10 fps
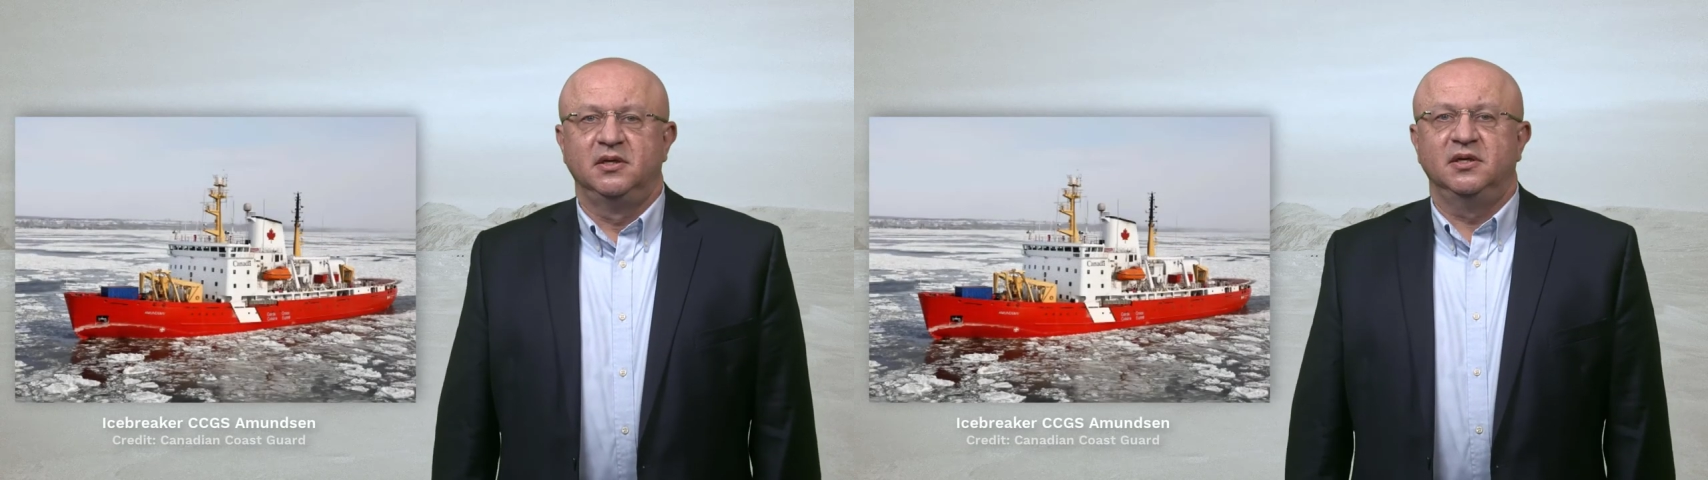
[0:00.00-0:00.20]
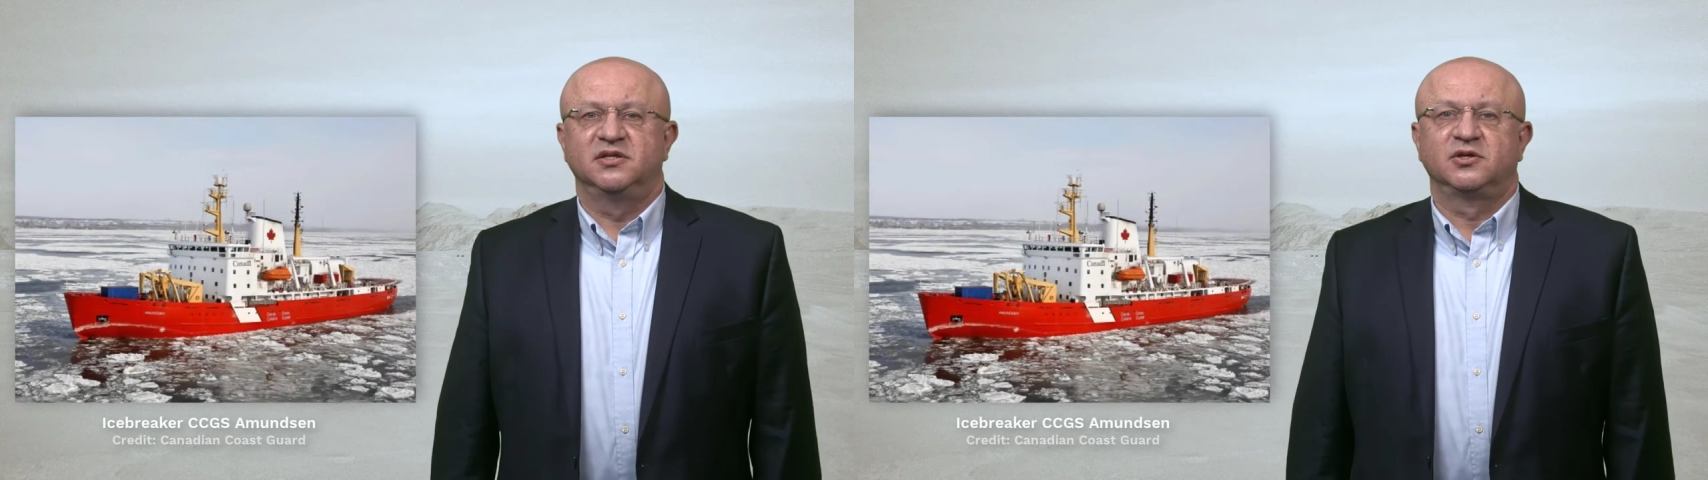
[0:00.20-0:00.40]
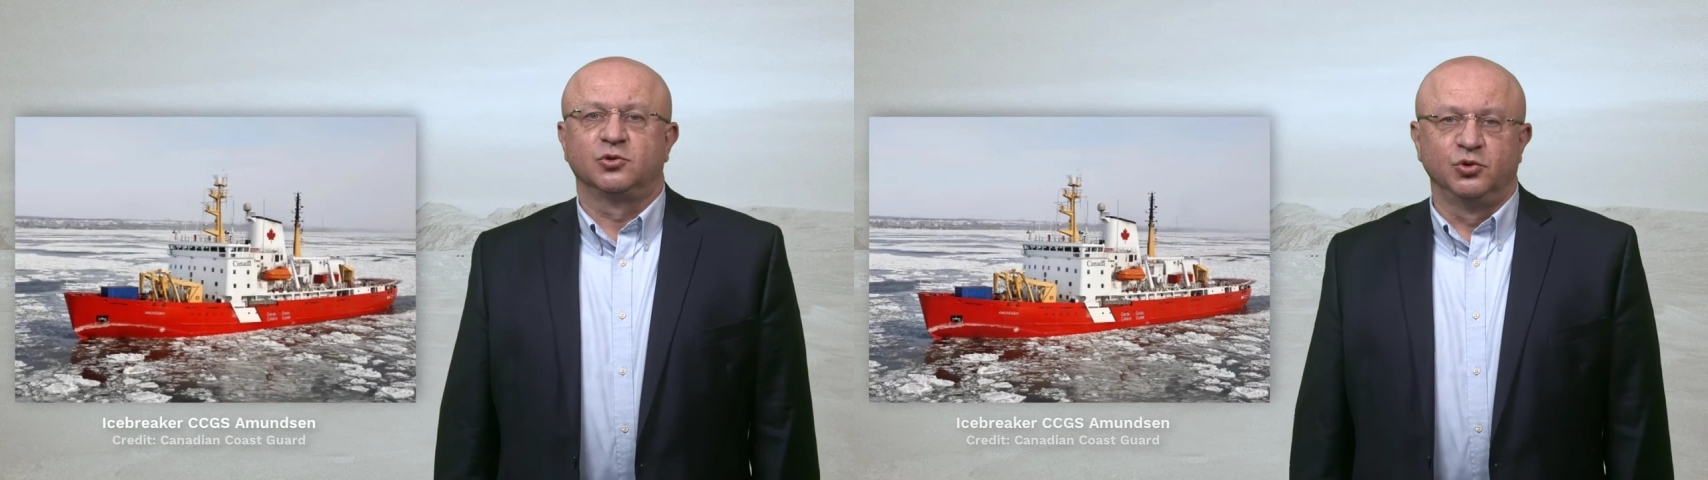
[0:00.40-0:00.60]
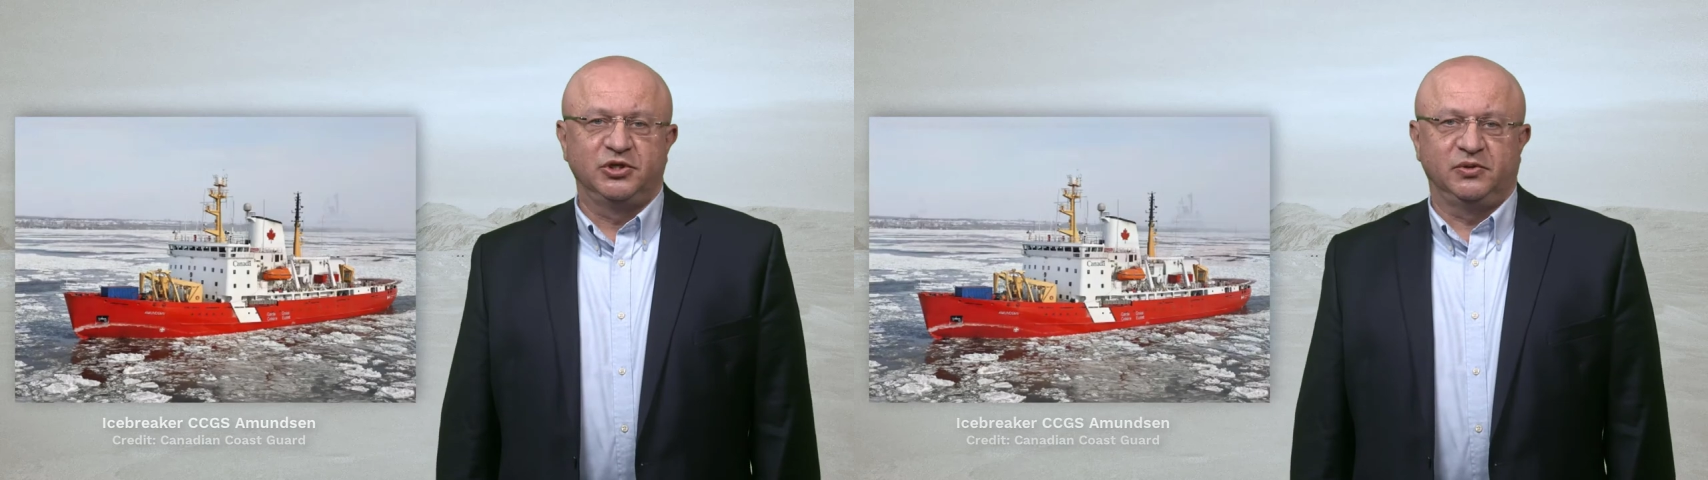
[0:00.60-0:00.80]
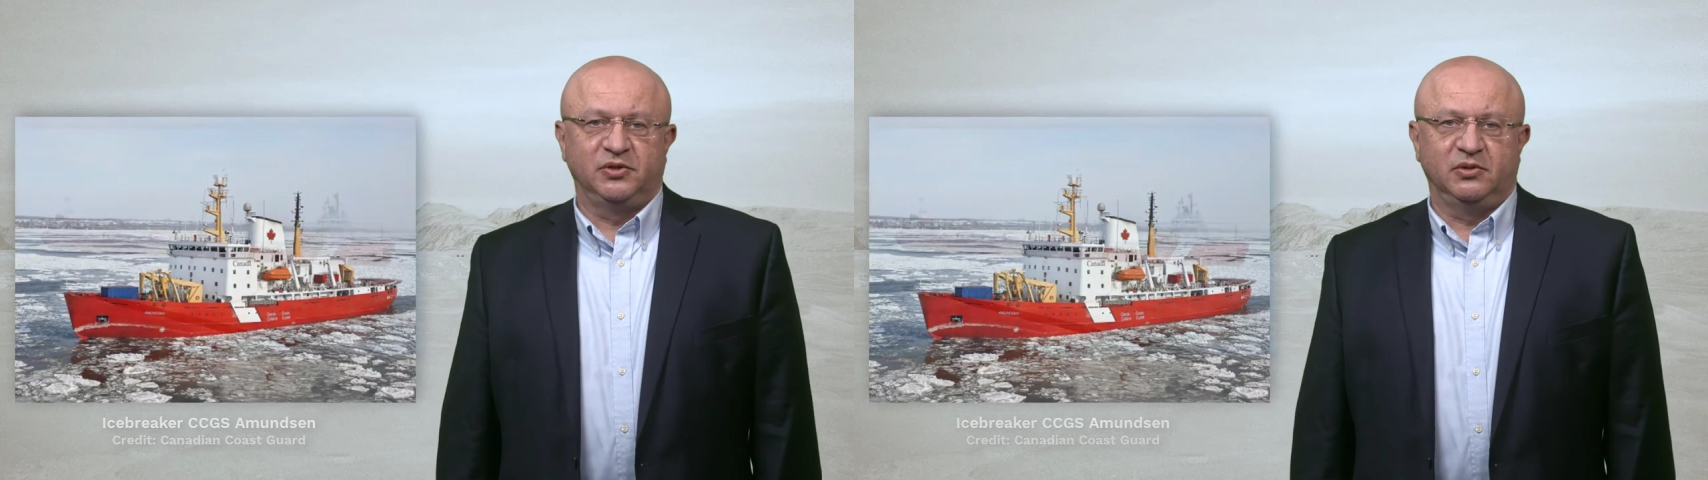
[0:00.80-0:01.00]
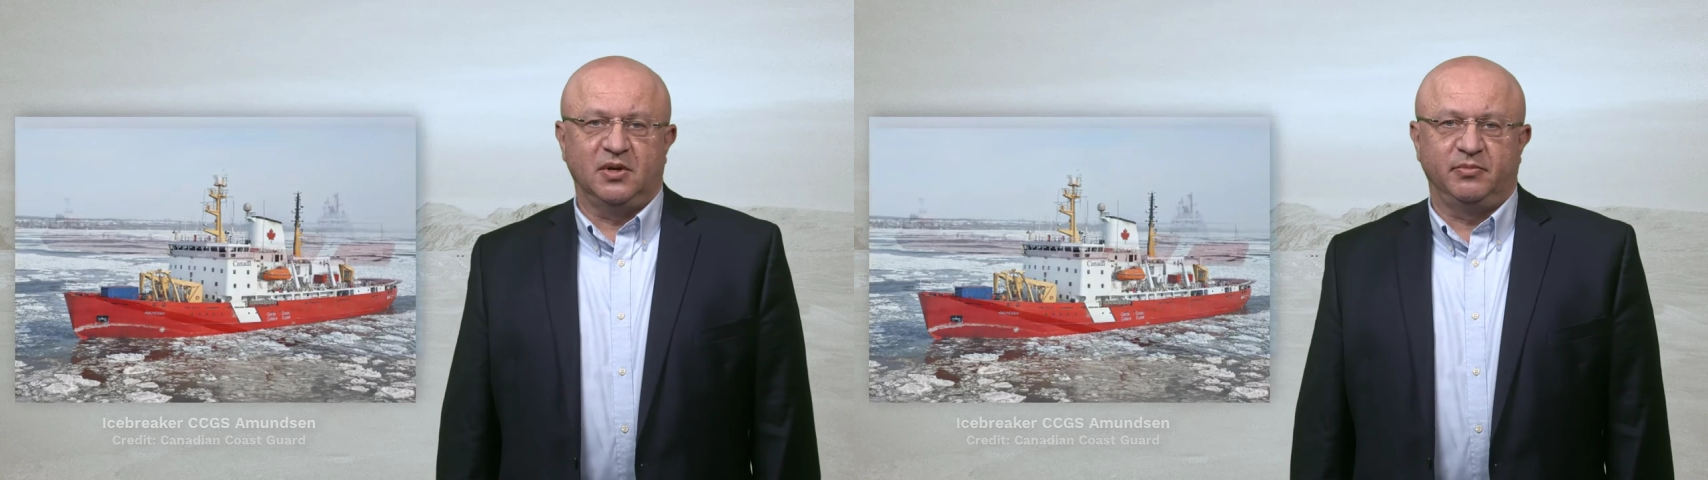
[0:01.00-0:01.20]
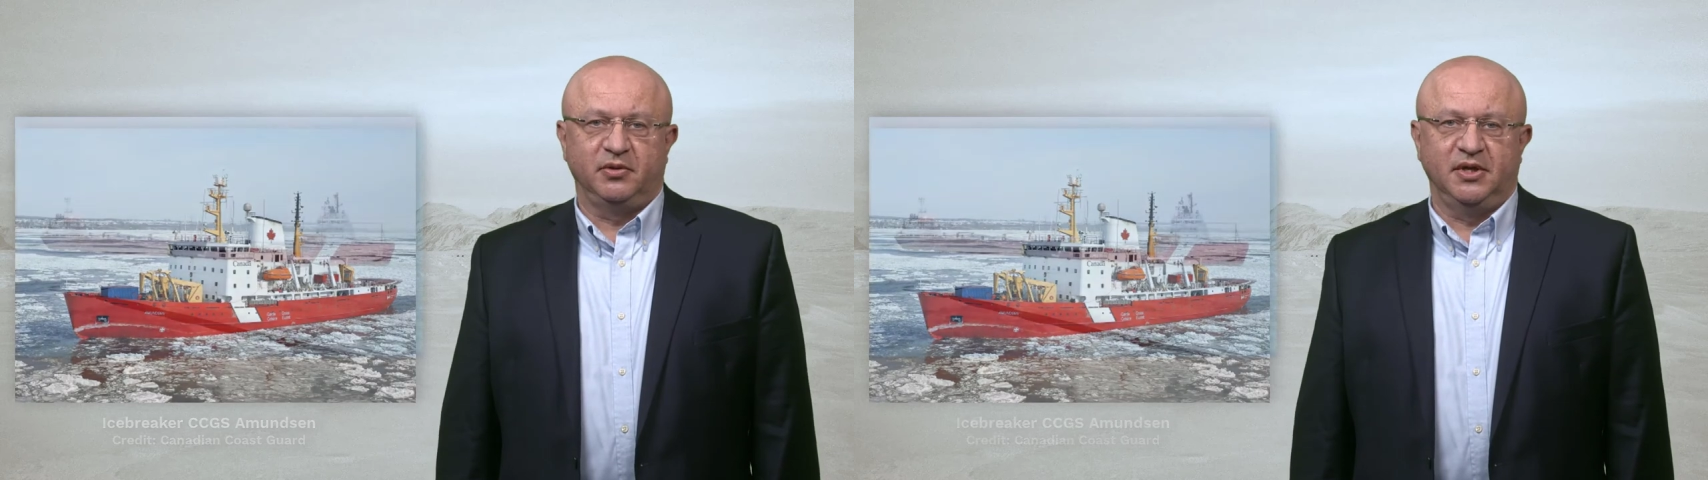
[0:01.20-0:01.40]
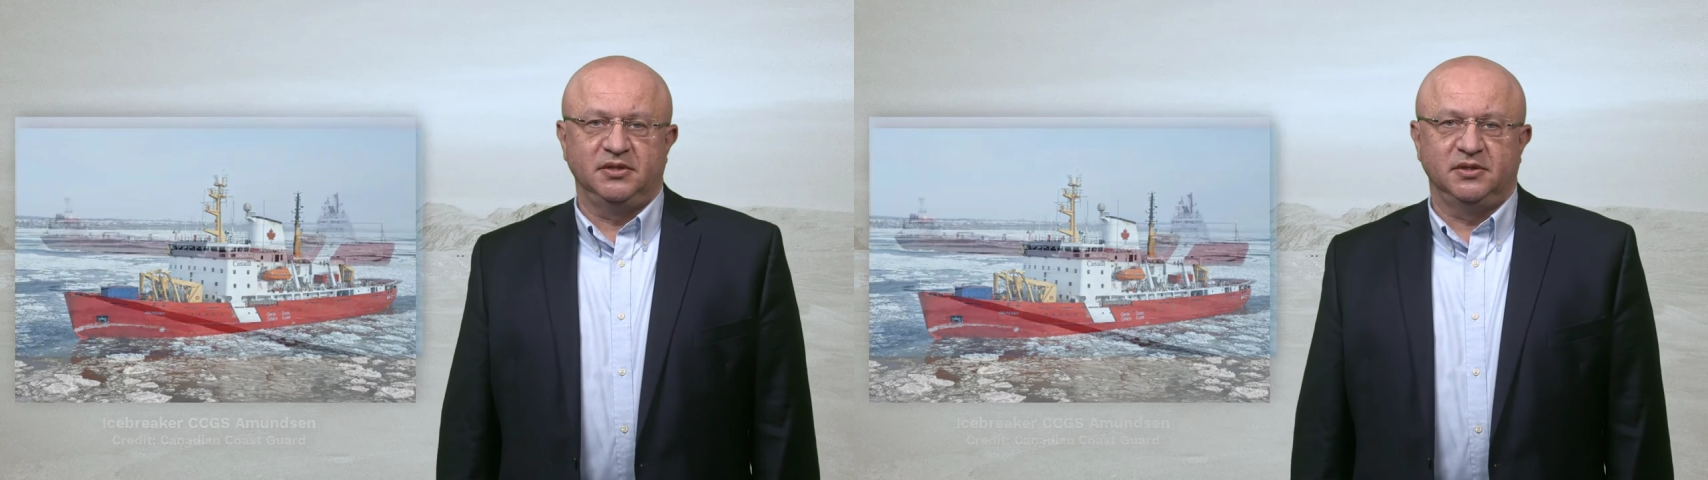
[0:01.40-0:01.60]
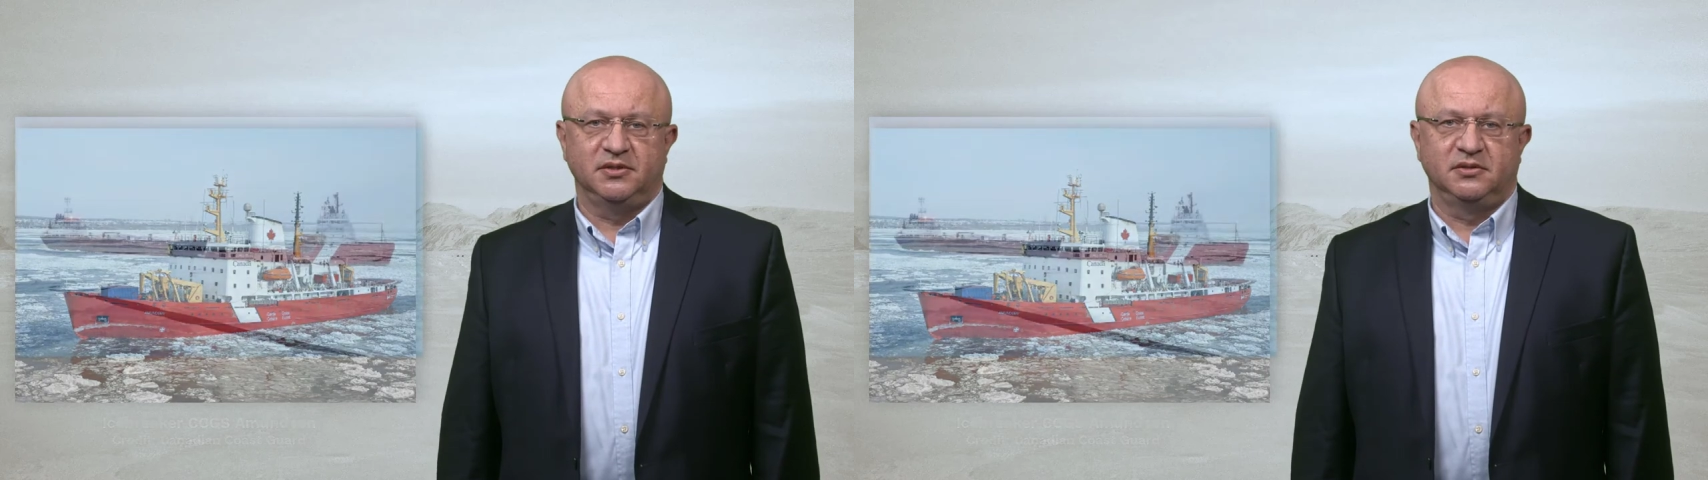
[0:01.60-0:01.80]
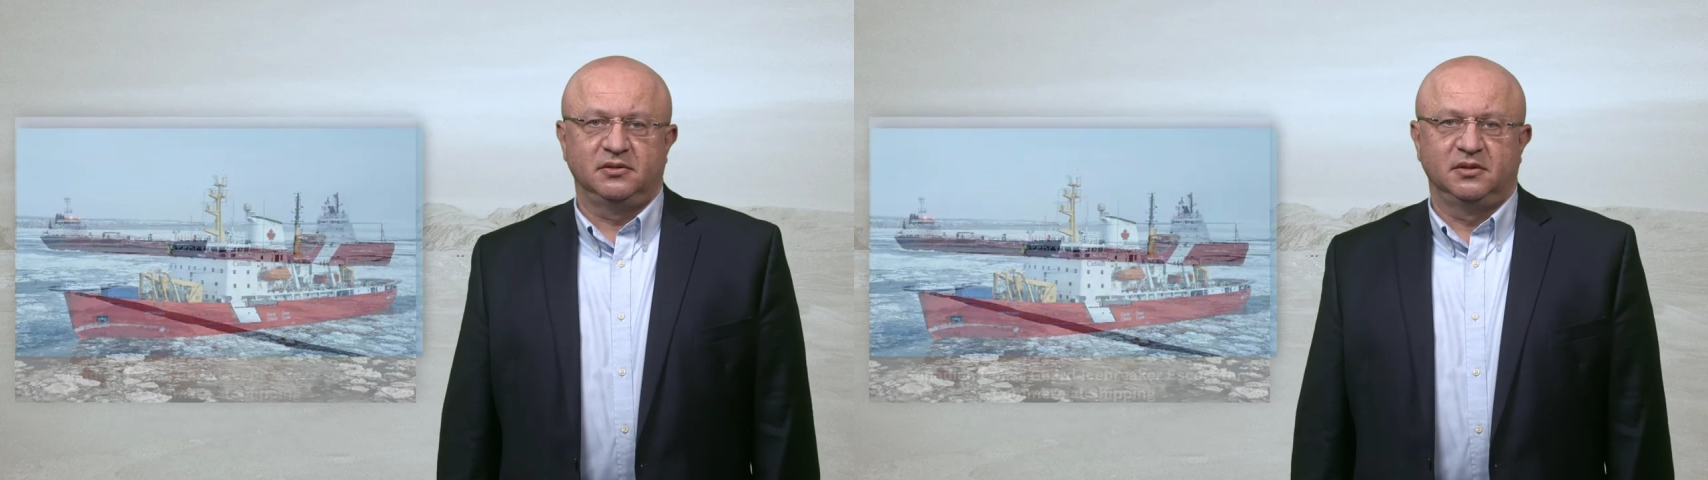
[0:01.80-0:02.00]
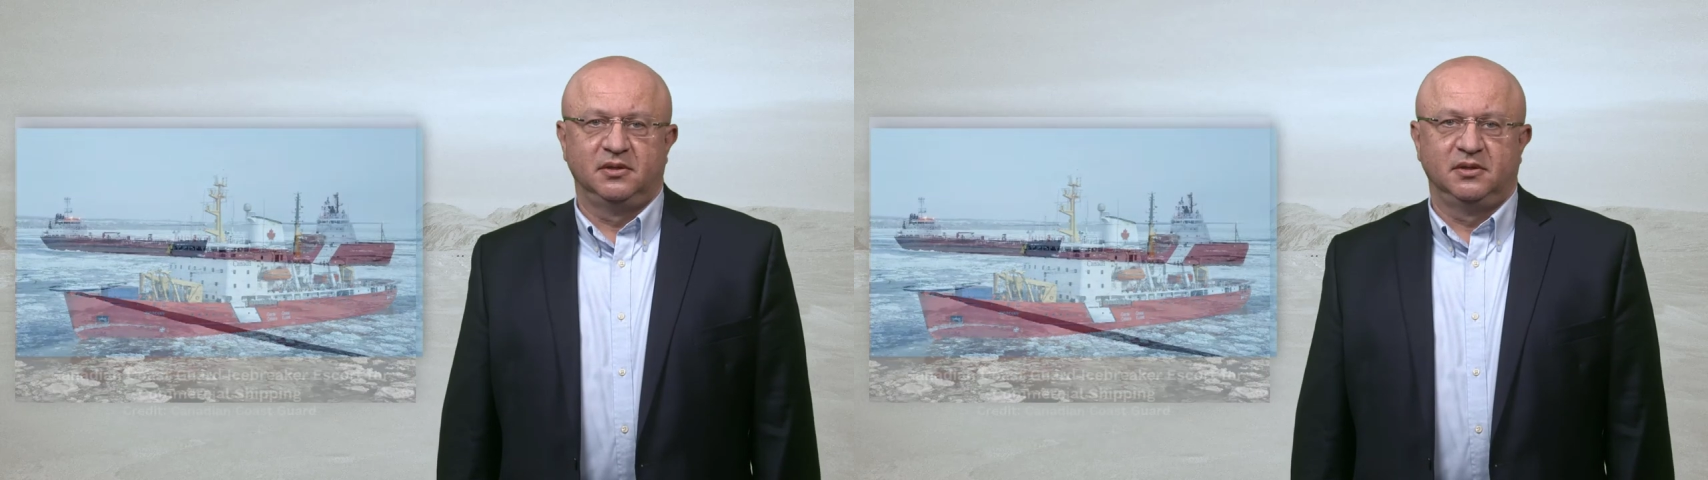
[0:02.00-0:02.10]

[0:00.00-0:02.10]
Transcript: is crucial to their operations.